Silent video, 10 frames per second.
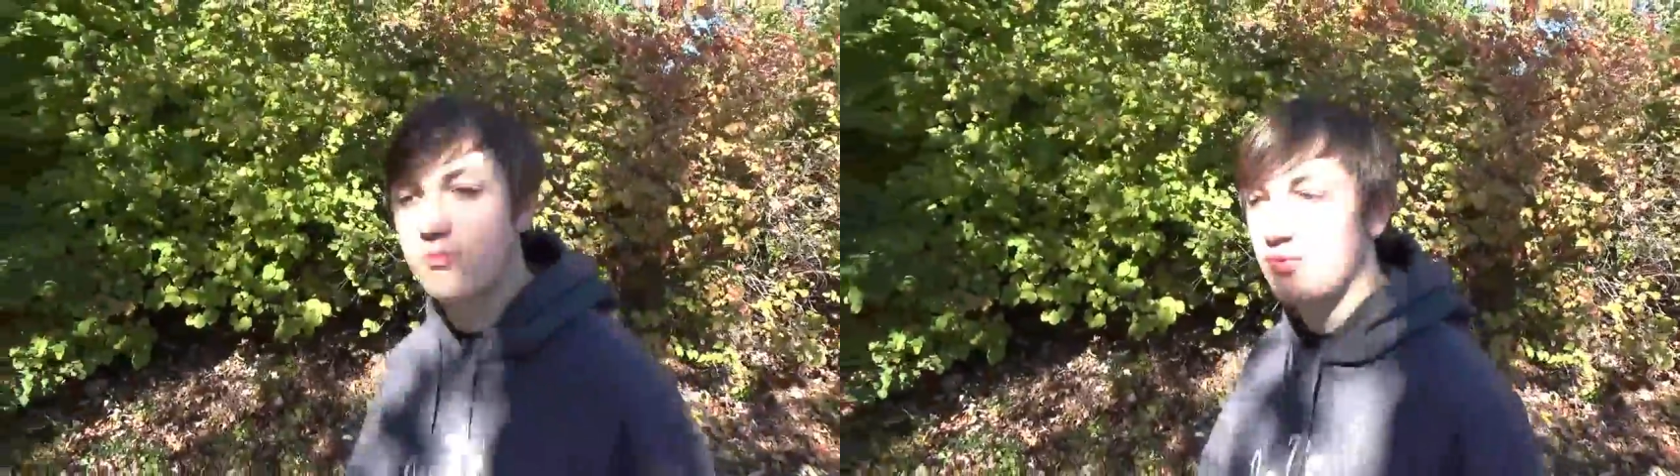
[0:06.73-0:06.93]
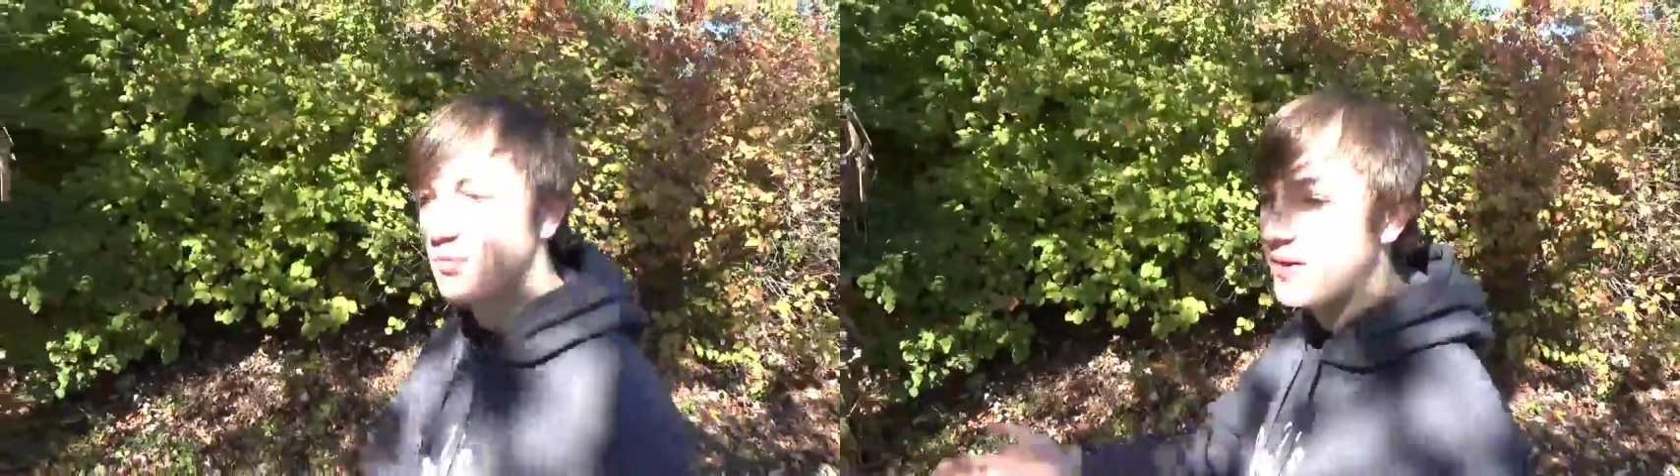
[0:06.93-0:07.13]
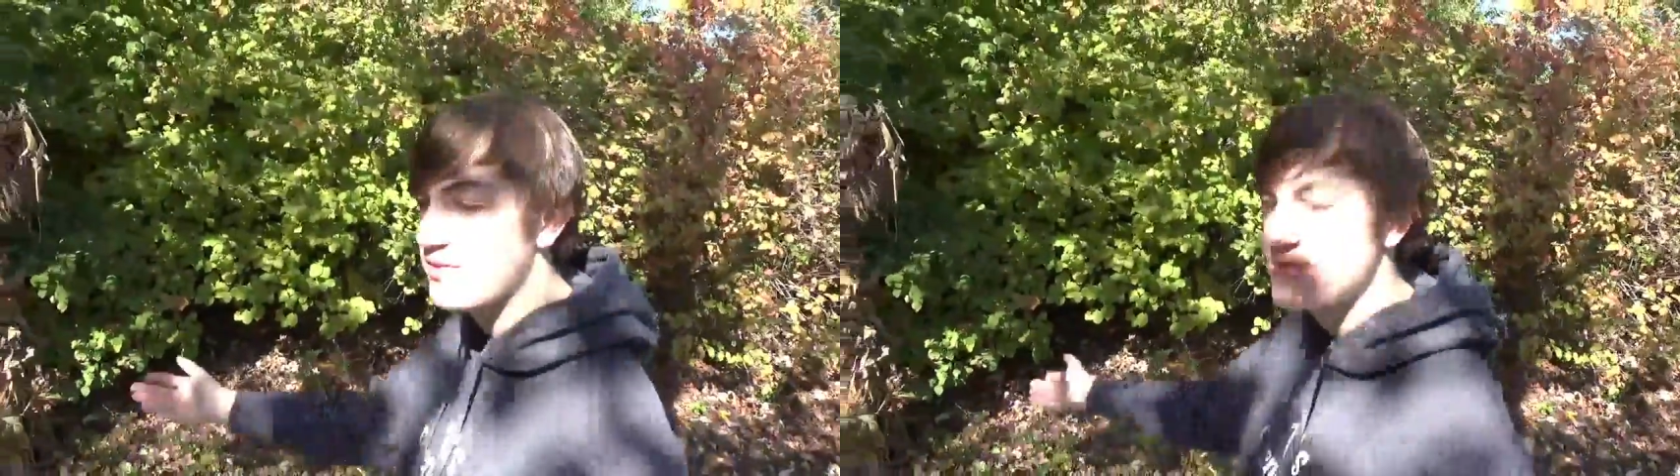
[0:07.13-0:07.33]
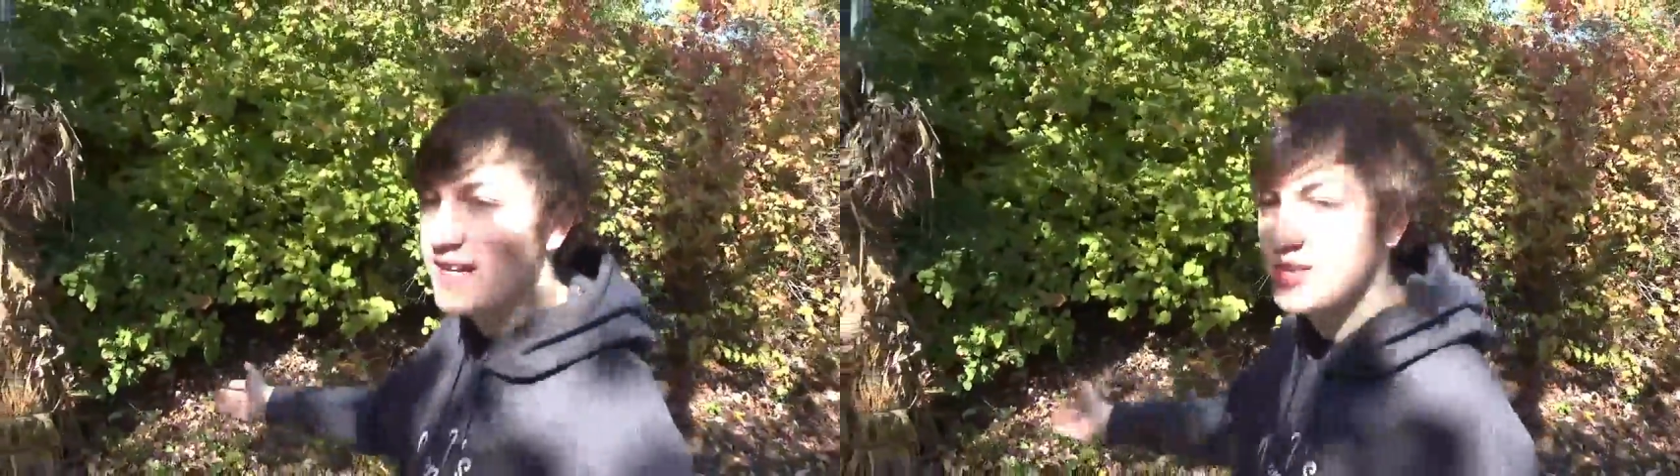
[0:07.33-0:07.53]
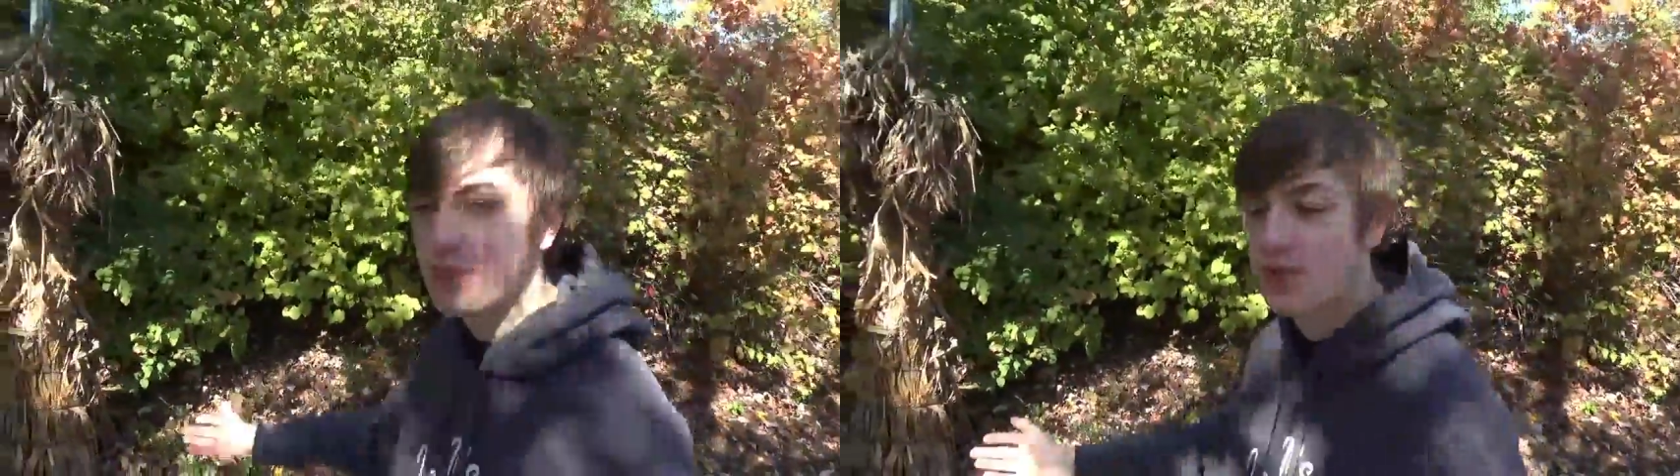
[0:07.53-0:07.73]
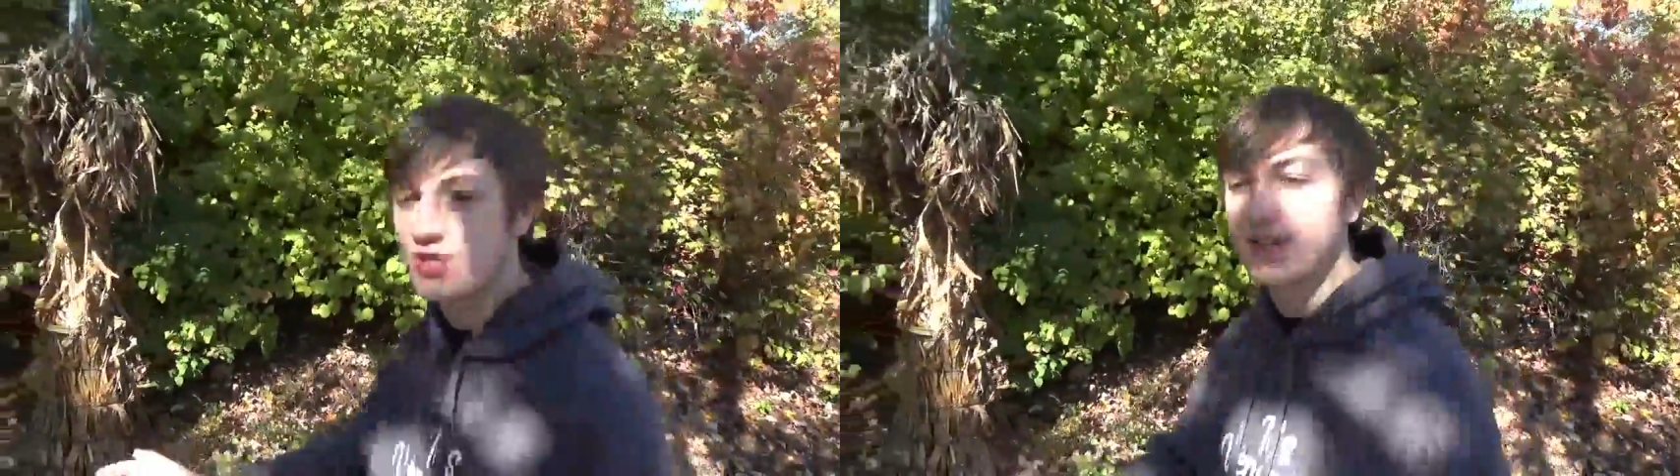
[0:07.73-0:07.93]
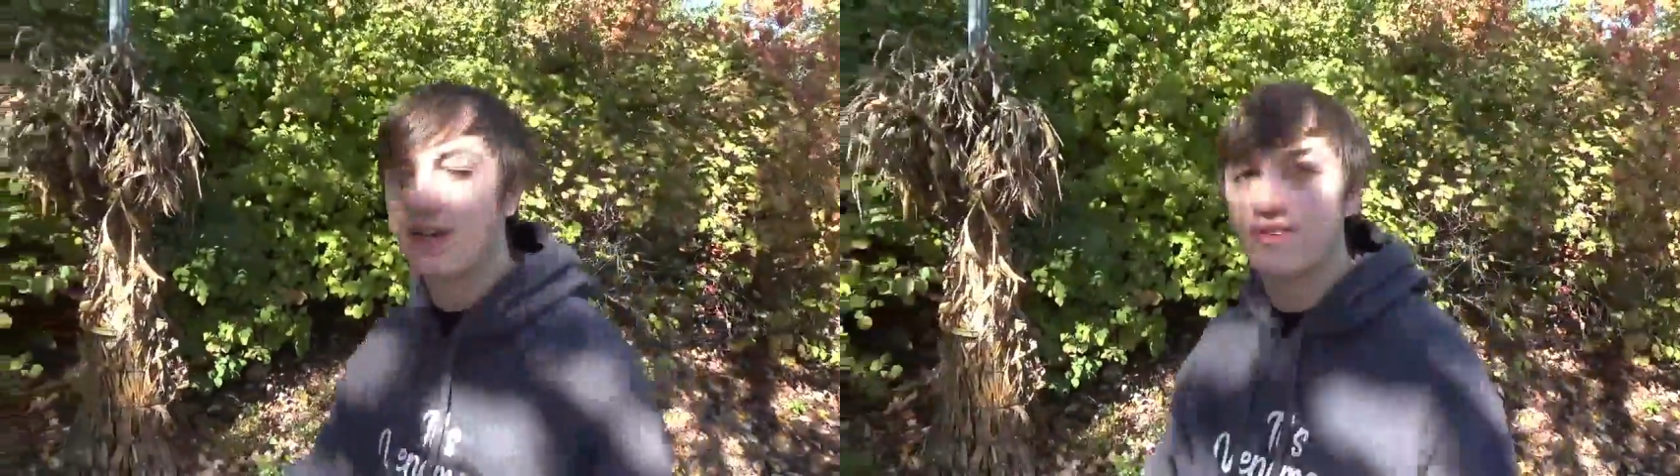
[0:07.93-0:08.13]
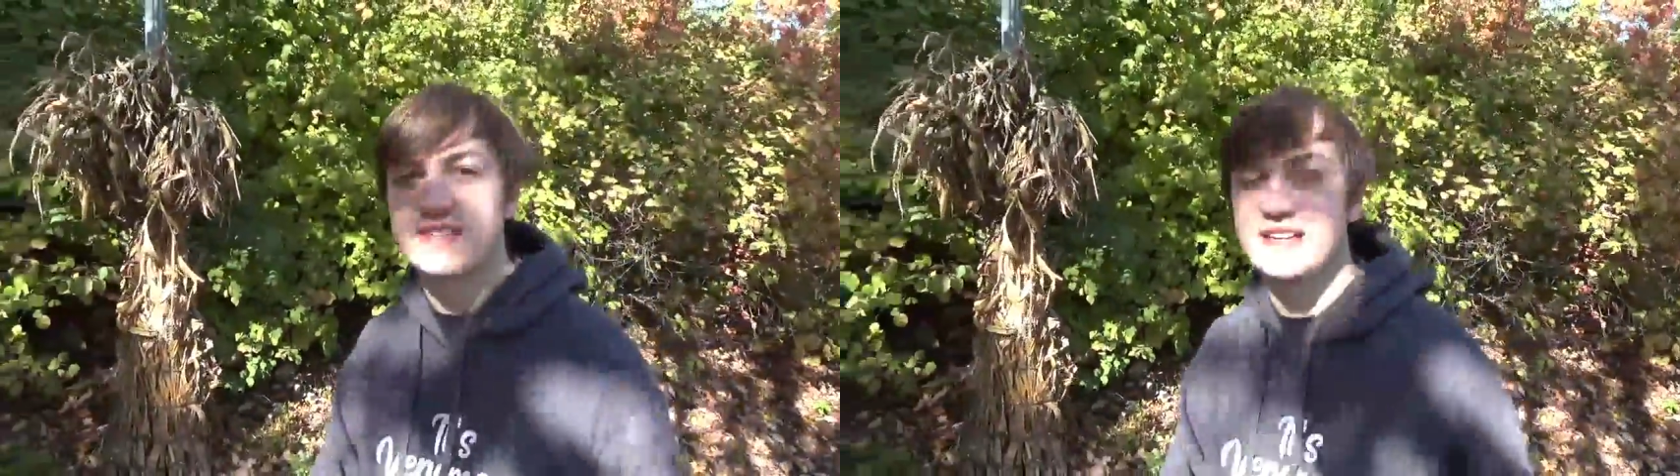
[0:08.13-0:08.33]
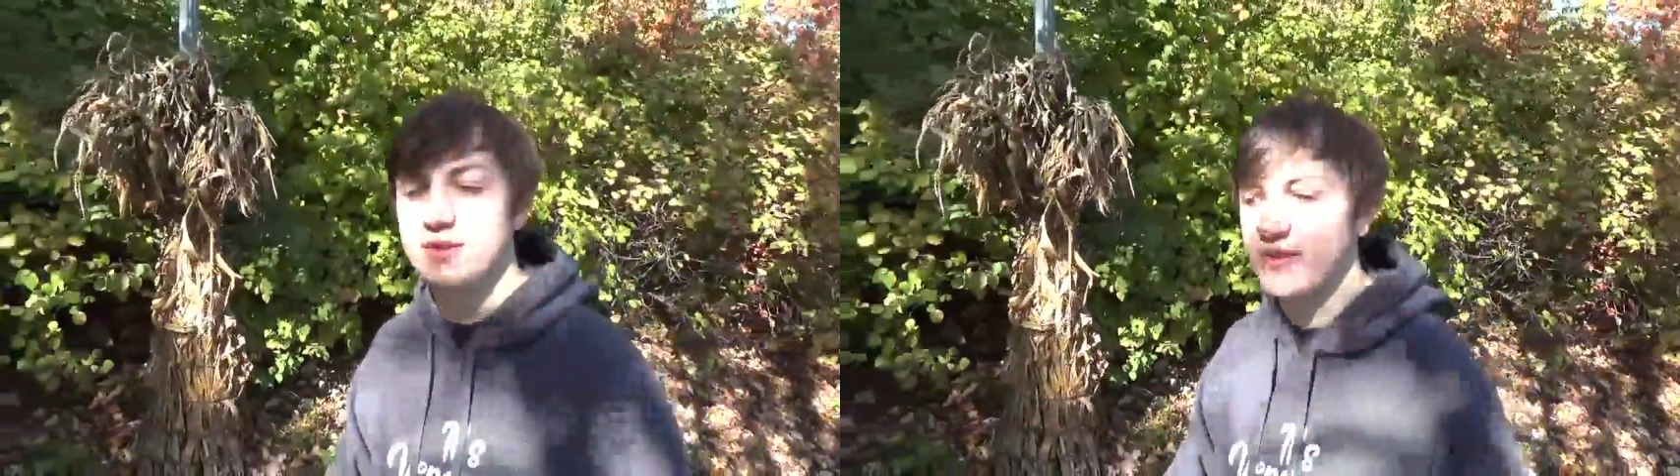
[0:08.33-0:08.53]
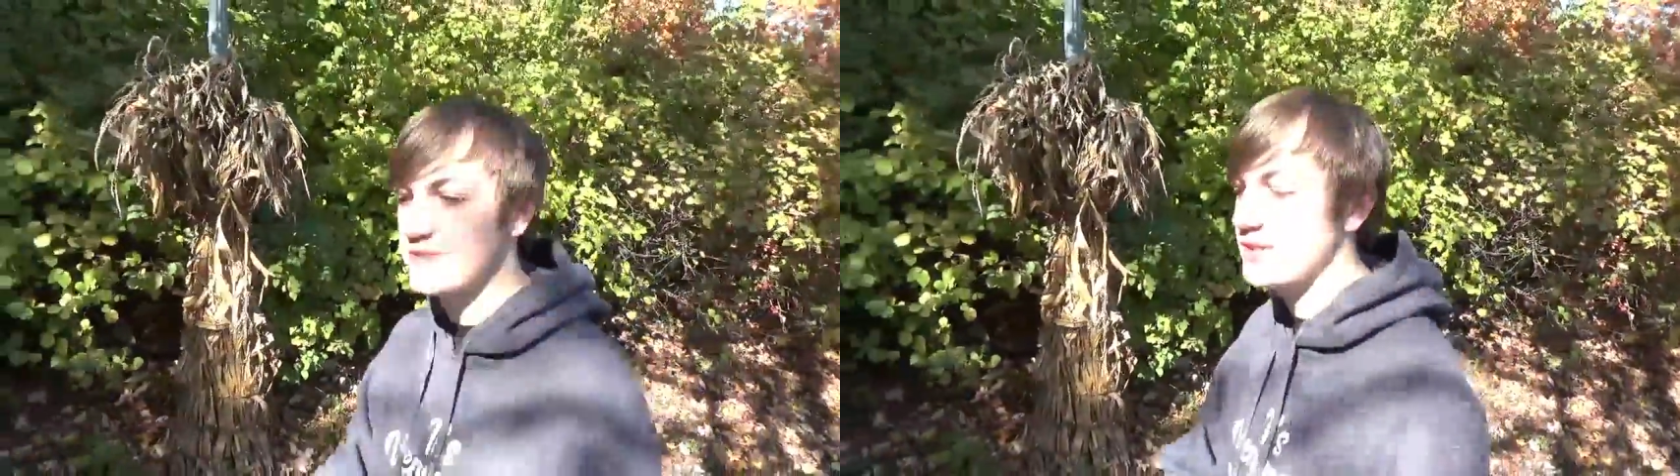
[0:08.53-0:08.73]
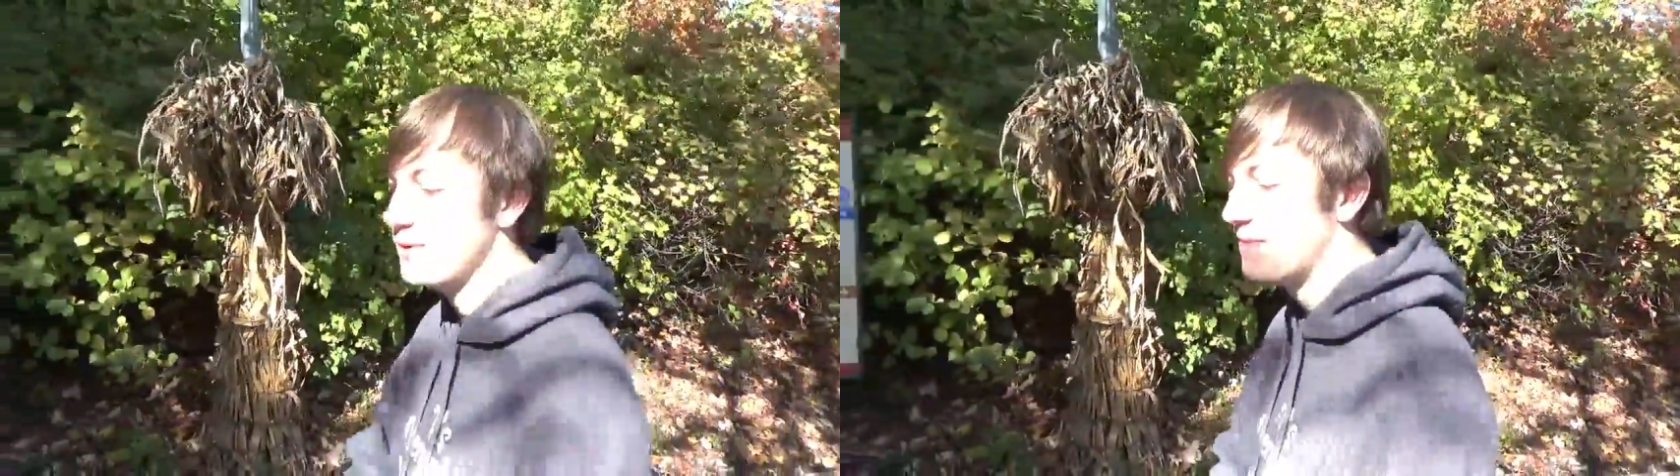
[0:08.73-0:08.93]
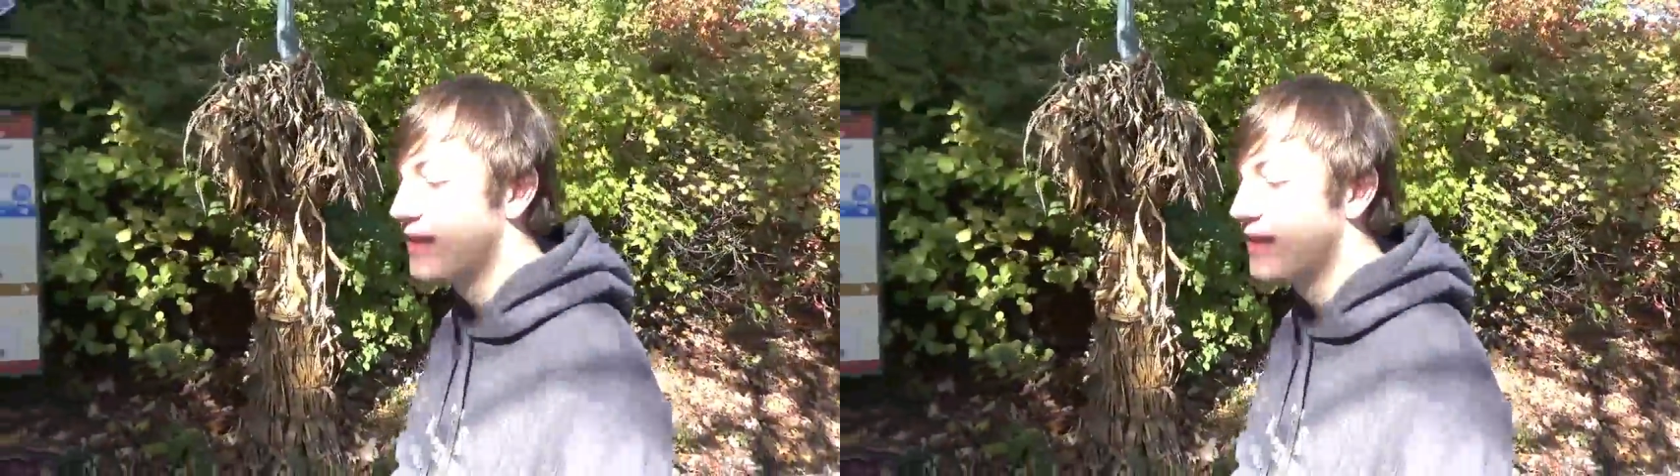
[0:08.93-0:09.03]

the River's Edge portion of the St. Louis Zoo.